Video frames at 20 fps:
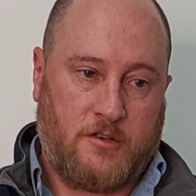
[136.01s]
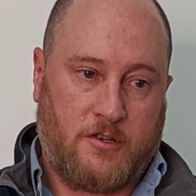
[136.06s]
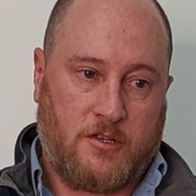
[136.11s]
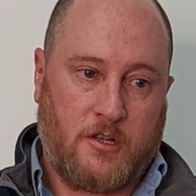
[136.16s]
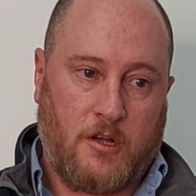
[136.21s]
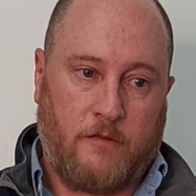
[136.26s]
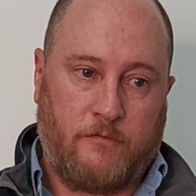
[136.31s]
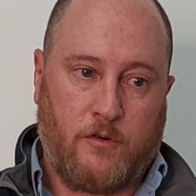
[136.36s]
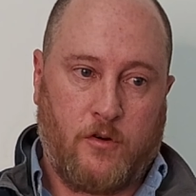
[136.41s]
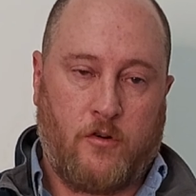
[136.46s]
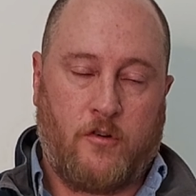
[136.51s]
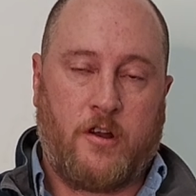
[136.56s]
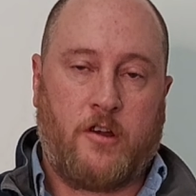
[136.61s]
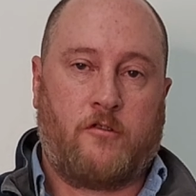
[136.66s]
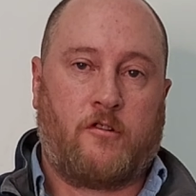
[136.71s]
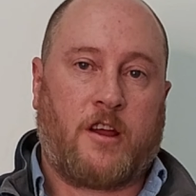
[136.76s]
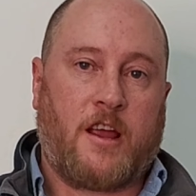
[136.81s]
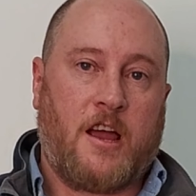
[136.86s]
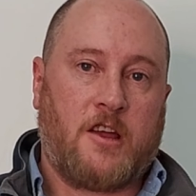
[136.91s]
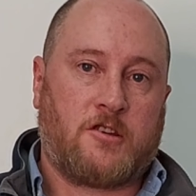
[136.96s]
So if you're an
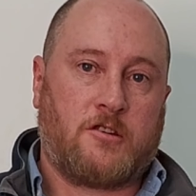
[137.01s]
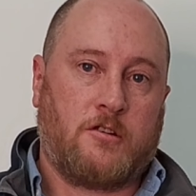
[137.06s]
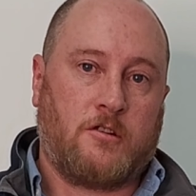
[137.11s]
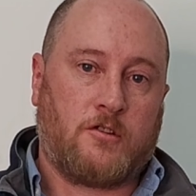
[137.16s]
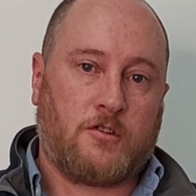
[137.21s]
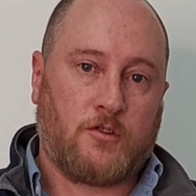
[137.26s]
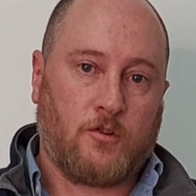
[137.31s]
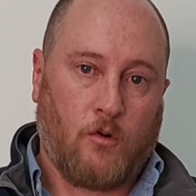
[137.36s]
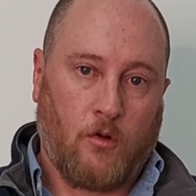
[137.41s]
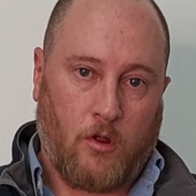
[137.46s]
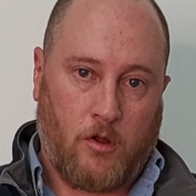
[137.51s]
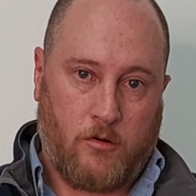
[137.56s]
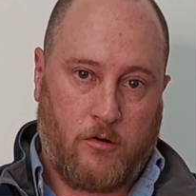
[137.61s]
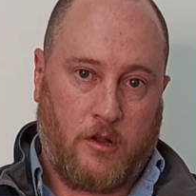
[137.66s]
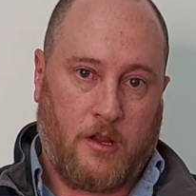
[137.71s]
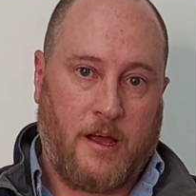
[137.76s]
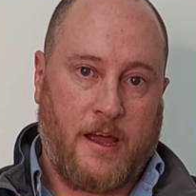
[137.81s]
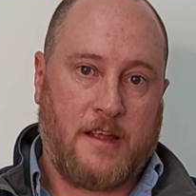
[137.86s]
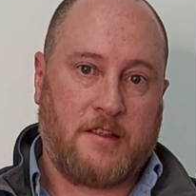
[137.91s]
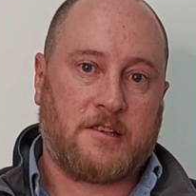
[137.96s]
irrigation installer or a
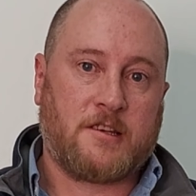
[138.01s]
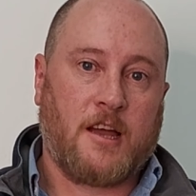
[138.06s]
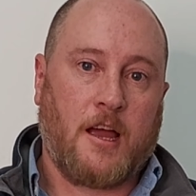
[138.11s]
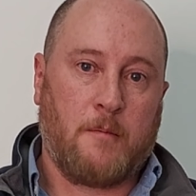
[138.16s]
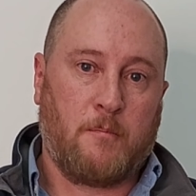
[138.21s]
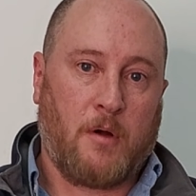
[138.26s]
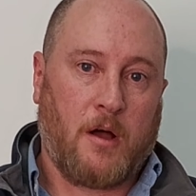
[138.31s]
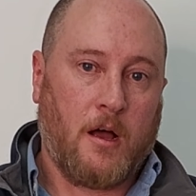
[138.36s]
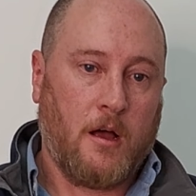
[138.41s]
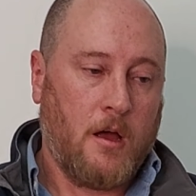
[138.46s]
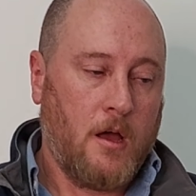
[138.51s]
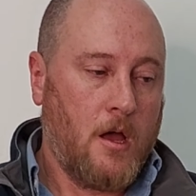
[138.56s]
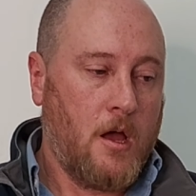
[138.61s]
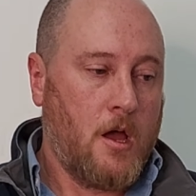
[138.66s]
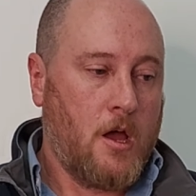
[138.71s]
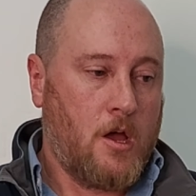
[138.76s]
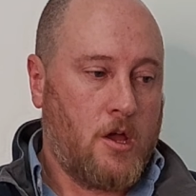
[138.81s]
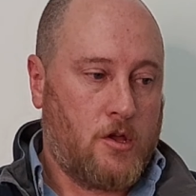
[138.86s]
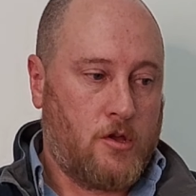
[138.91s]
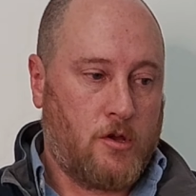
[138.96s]
landscaper,
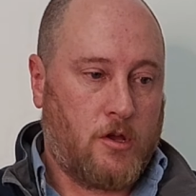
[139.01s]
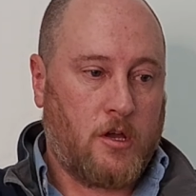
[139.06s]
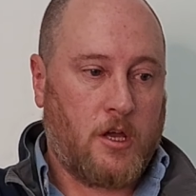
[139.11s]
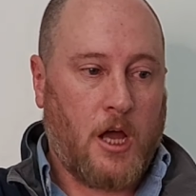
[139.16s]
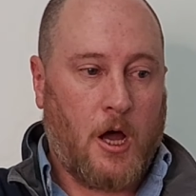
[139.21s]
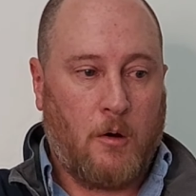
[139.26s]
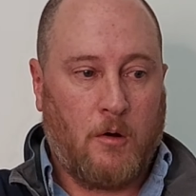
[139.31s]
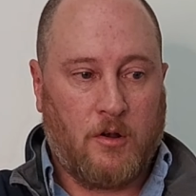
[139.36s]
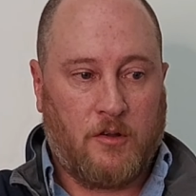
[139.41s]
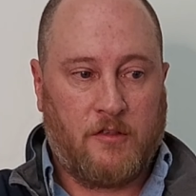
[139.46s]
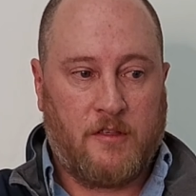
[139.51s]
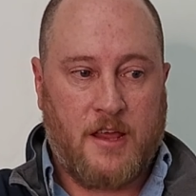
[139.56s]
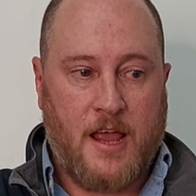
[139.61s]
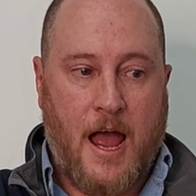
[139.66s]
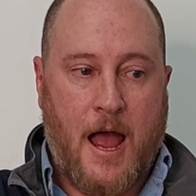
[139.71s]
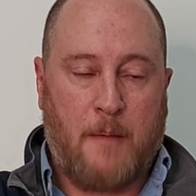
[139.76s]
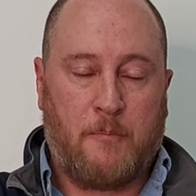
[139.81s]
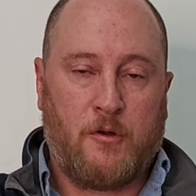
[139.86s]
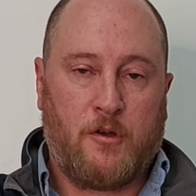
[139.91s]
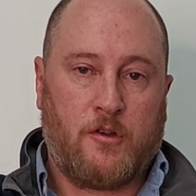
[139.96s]
you can go onto the
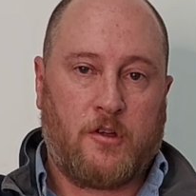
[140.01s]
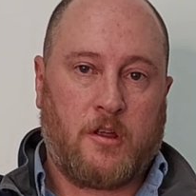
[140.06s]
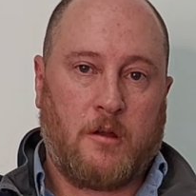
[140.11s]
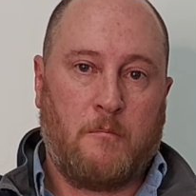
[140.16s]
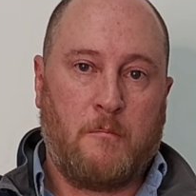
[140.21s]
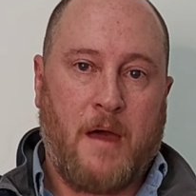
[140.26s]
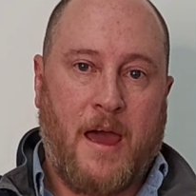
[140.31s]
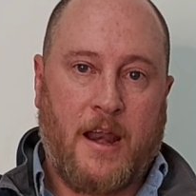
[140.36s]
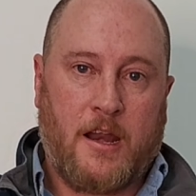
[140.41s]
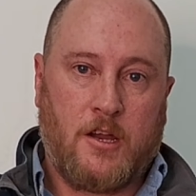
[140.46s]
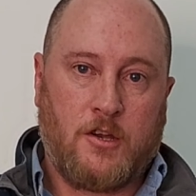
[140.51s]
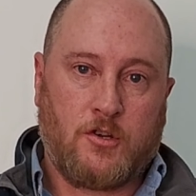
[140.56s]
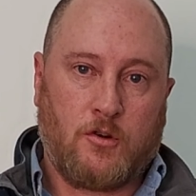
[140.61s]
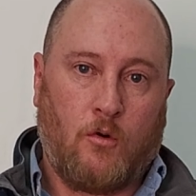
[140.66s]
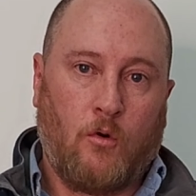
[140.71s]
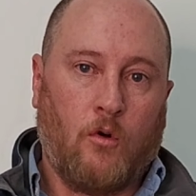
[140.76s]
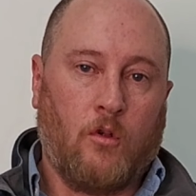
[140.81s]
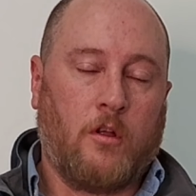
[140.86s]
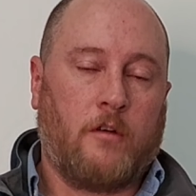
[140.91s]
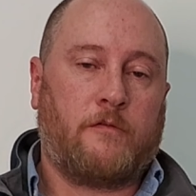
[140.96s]
app and you can manage
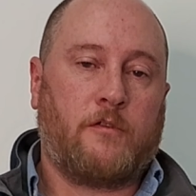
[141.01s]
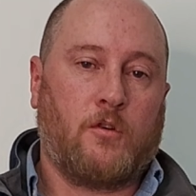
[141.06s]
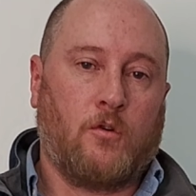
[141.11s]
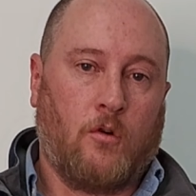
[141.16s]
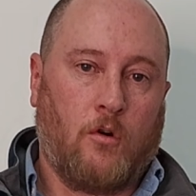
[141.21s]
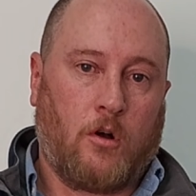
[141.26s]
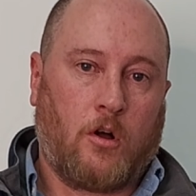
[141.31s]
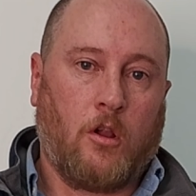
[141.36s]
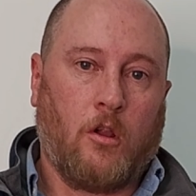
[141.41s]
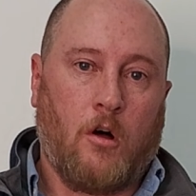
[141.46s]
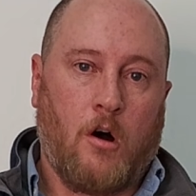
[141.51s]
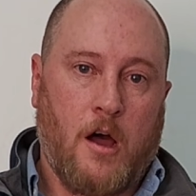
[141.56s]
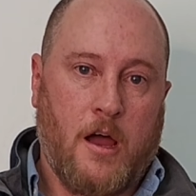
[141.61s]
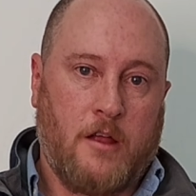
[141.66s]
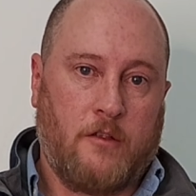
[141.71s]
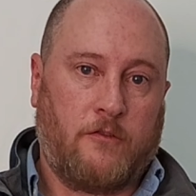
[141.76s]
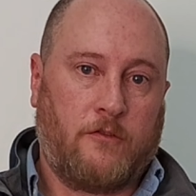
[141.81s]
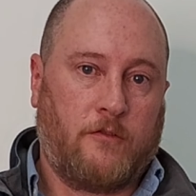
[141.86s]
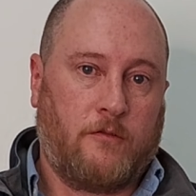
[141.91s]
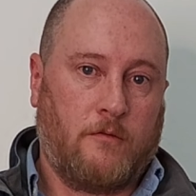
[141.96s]
all of your
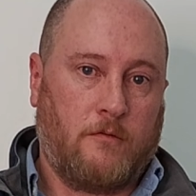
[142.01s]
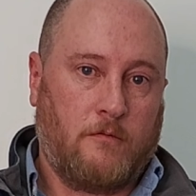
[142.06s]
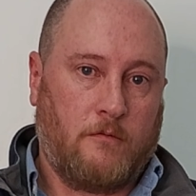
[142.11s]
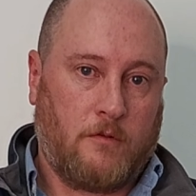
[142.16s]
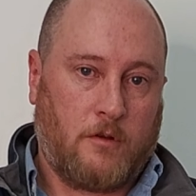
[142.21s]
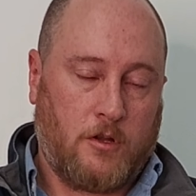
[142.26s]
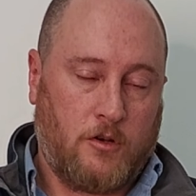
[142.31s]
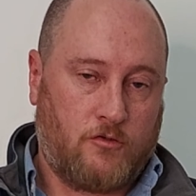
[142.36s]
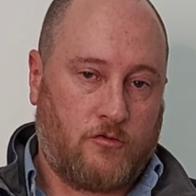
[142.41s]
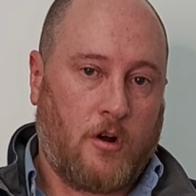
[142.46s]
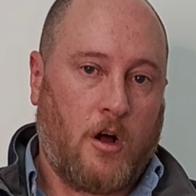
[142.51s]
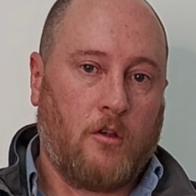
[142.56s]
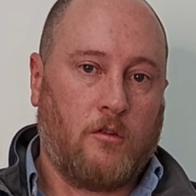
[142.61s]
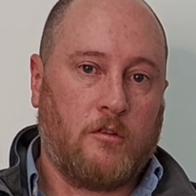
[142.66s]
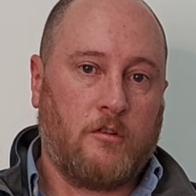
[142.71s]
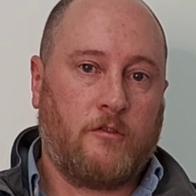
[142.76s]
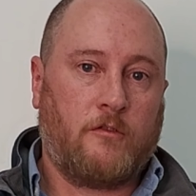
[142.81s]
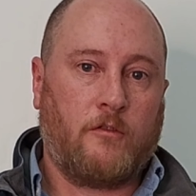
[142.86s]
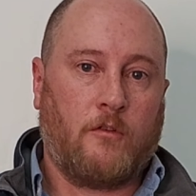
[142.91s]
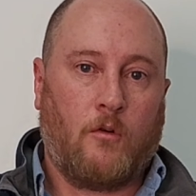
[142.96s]
clients'
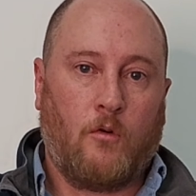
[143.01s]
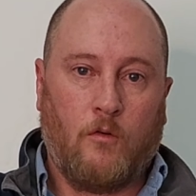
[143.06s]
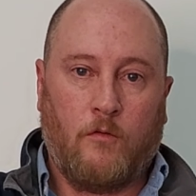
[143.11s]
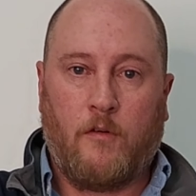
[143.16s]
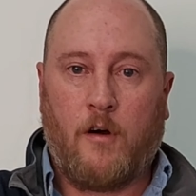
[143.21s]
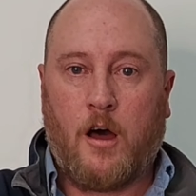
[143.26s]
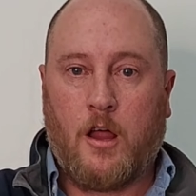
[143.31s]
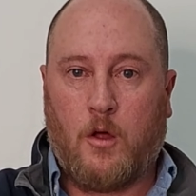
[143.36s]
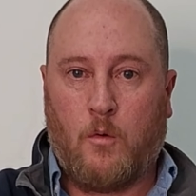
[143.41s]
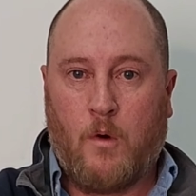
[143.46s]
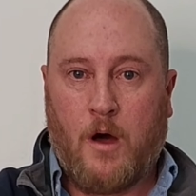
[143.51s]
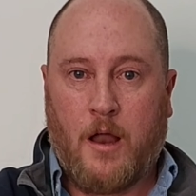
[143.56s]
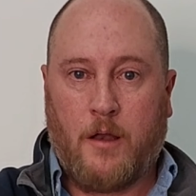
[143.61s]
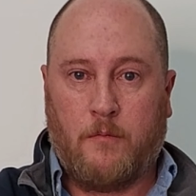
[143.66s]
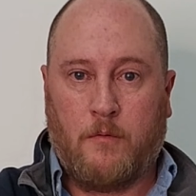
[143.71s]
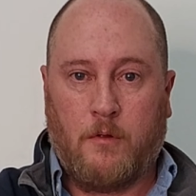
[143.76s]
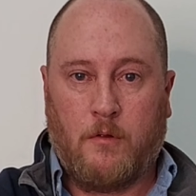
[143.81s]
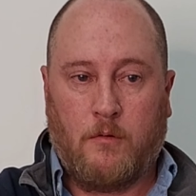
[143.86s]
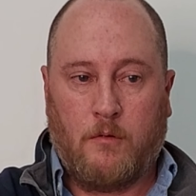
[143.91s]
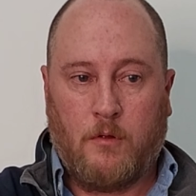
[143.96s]
controllers all via the one
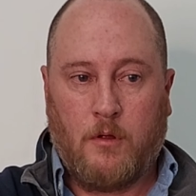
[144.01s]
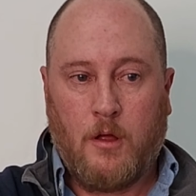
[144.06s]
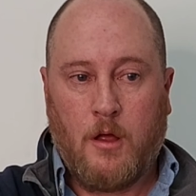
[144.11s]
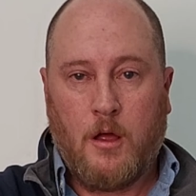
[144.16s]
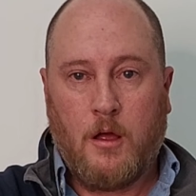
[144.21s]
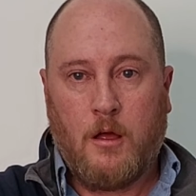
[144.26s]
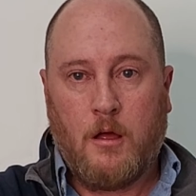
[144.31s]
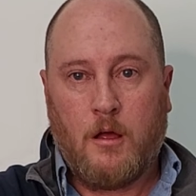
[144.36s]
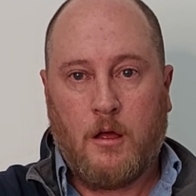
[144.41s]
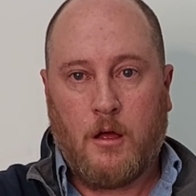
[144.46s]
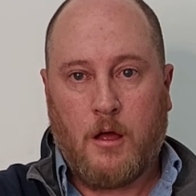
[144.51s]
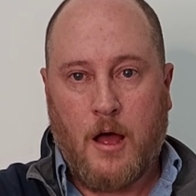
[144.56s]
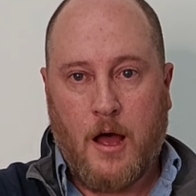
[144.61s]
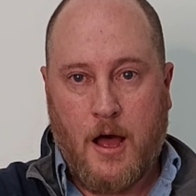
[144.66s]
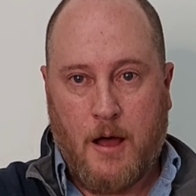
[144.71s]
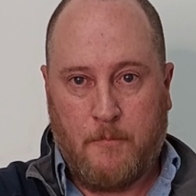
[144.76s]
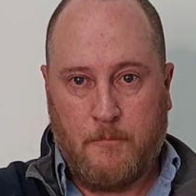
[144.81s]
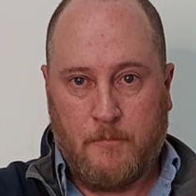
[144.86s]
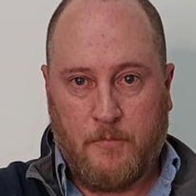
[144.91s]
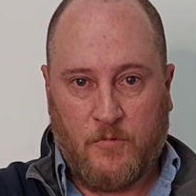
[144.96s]

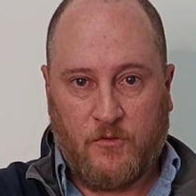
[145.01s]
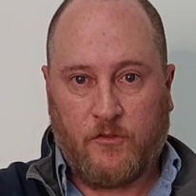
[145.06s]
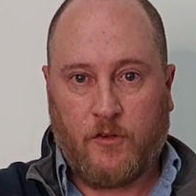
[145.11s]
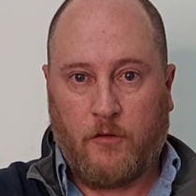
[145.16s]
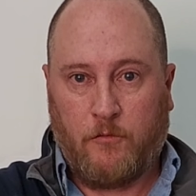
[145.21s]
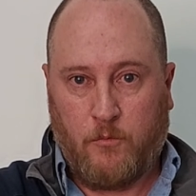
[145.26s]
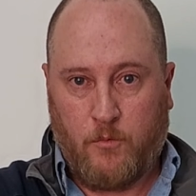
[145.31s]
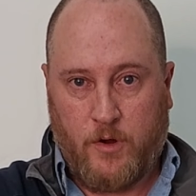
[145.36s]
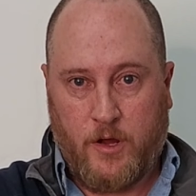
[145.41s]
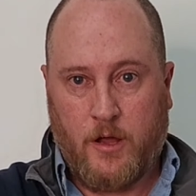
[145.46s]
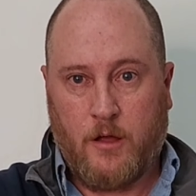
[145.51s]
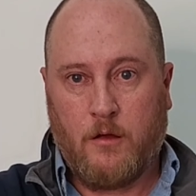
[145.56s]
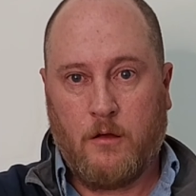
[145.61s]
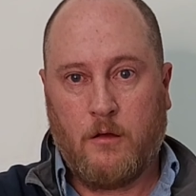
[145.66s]
software.